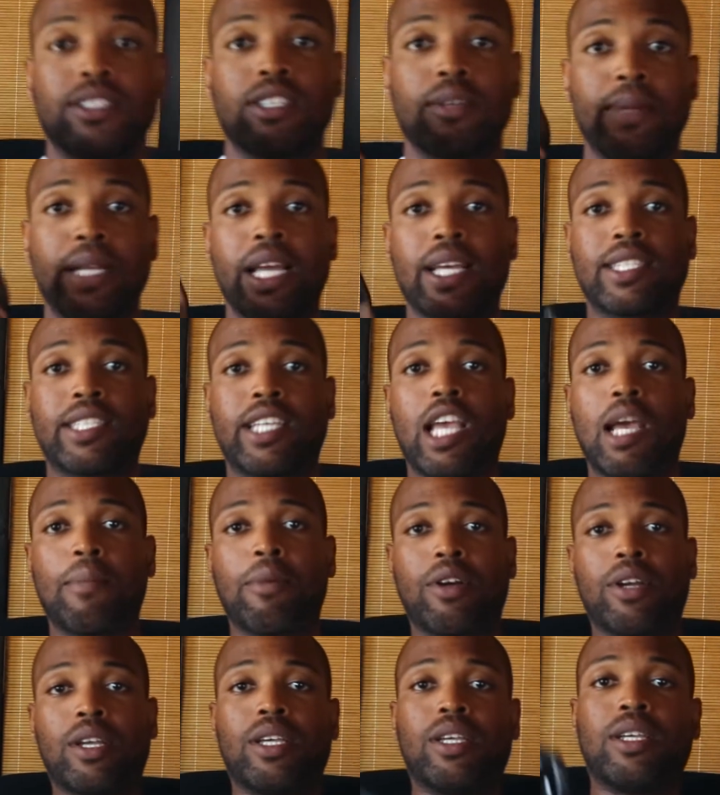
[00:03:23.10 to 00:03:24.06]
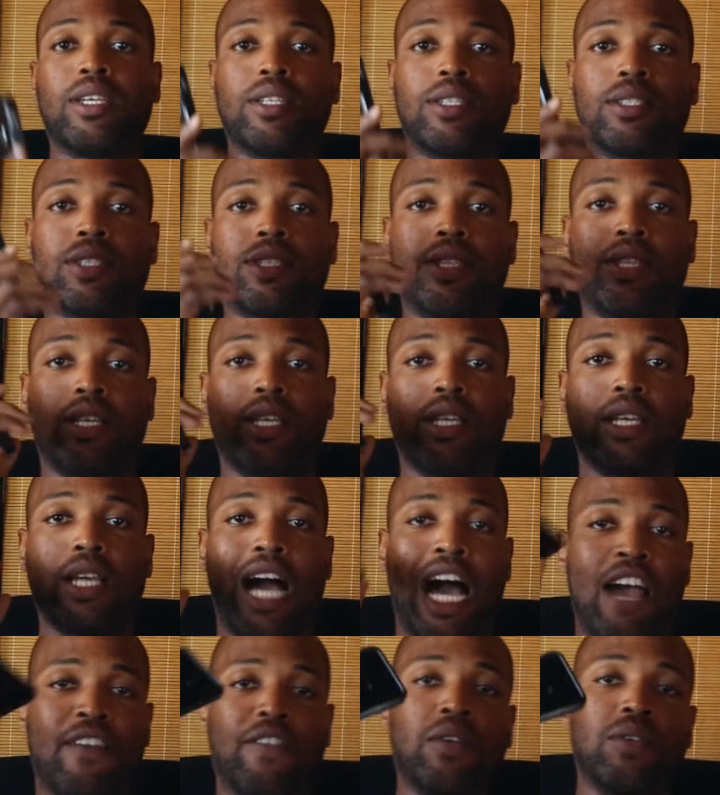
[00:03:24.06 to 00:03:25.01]
So my next camera is the
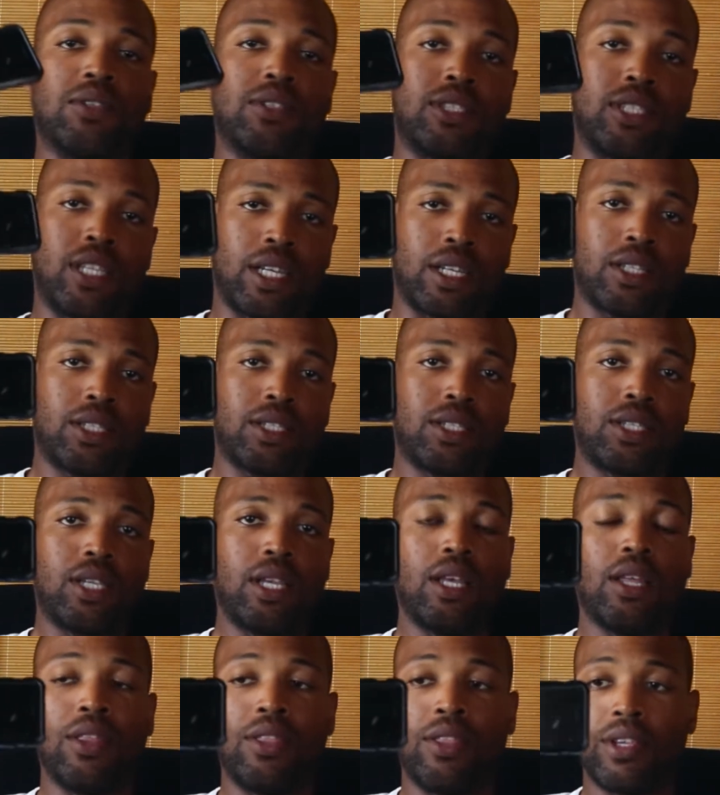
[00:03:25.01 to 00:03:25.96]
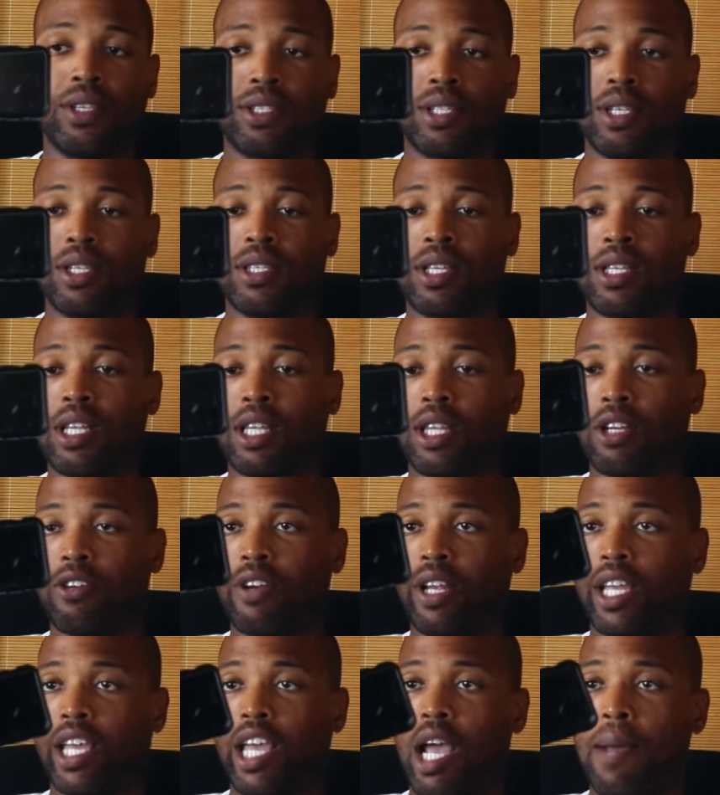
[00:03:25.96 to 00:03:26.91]
iPhone 6. This is another
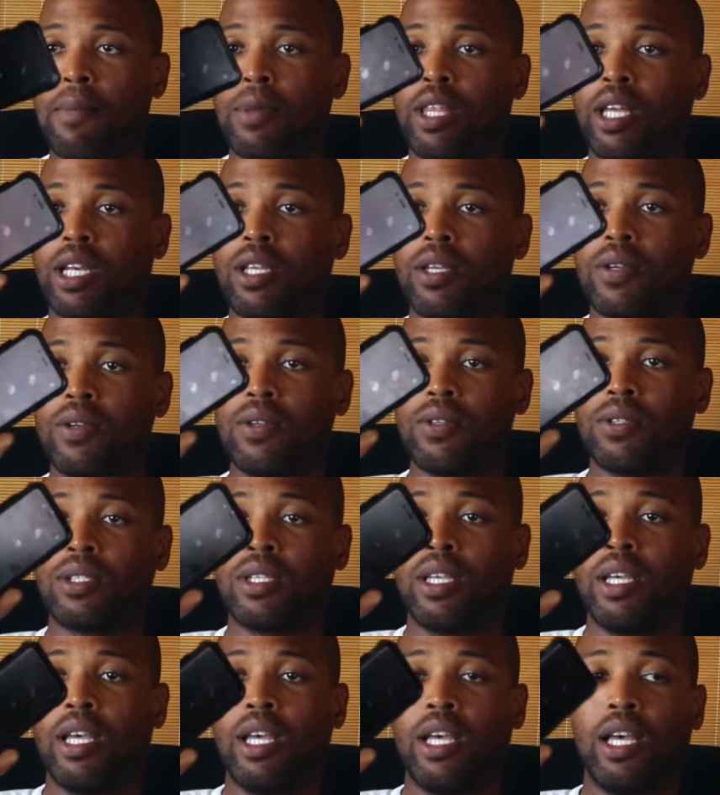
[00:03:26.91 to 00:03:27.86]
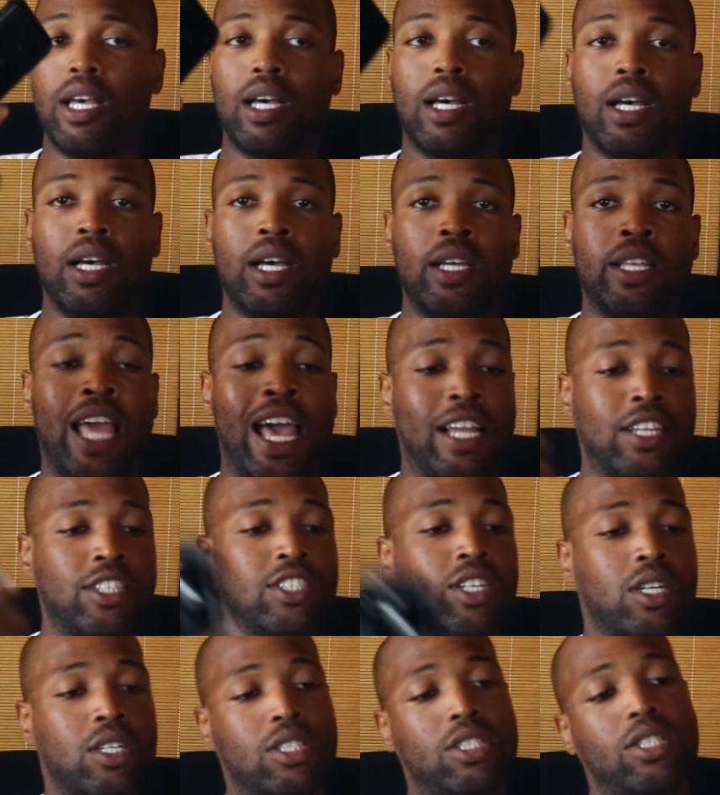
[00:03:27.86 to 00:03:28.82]
great camera that I use, an
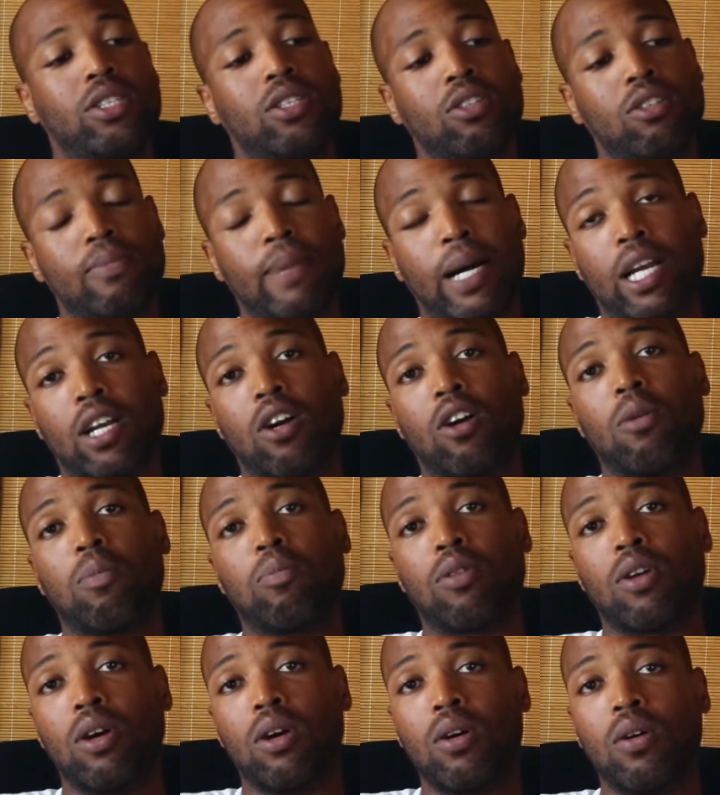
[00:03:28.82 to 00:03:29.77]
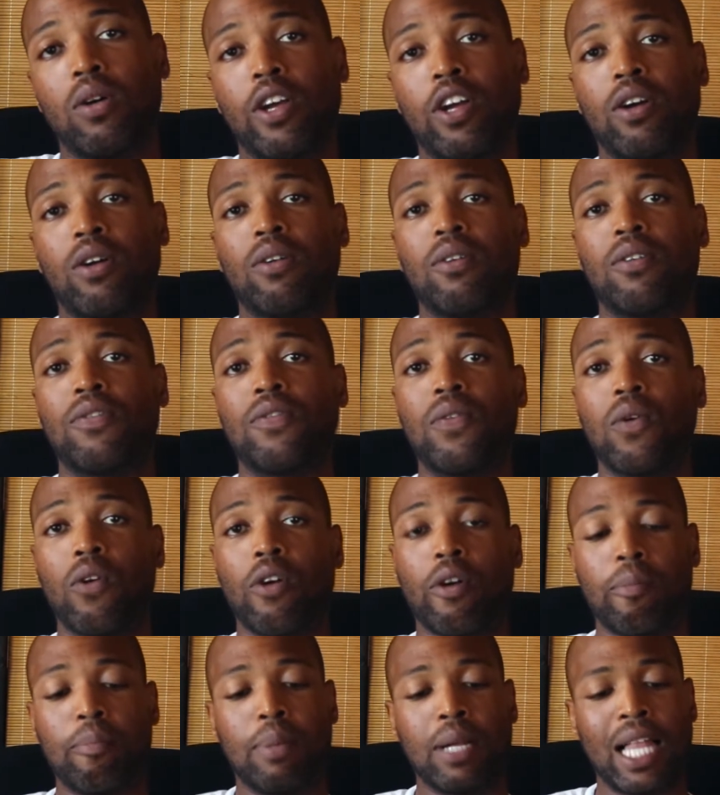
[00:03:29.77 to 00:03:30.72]
adjunct to my GoPro Hero
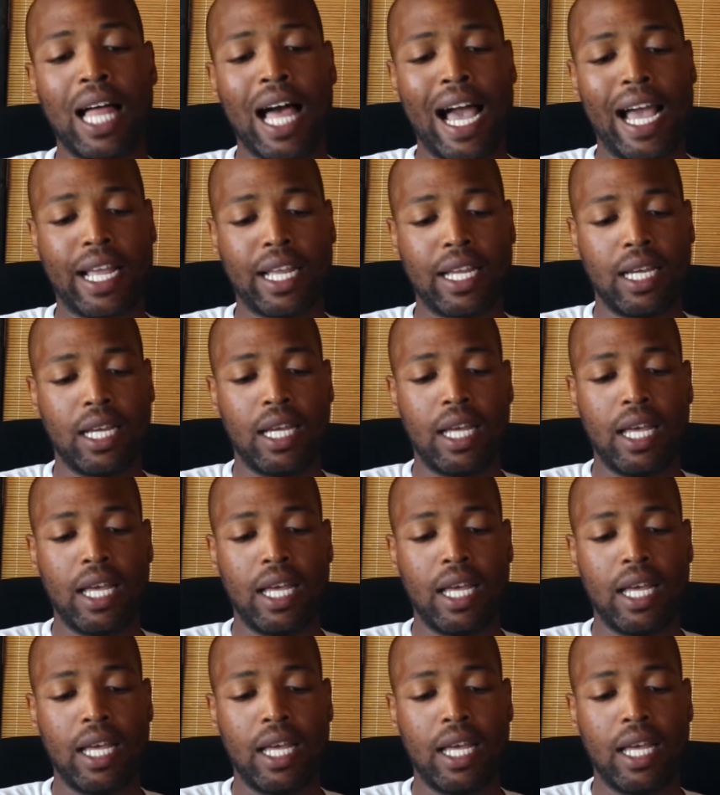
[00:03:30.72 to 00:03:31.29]
4 Black,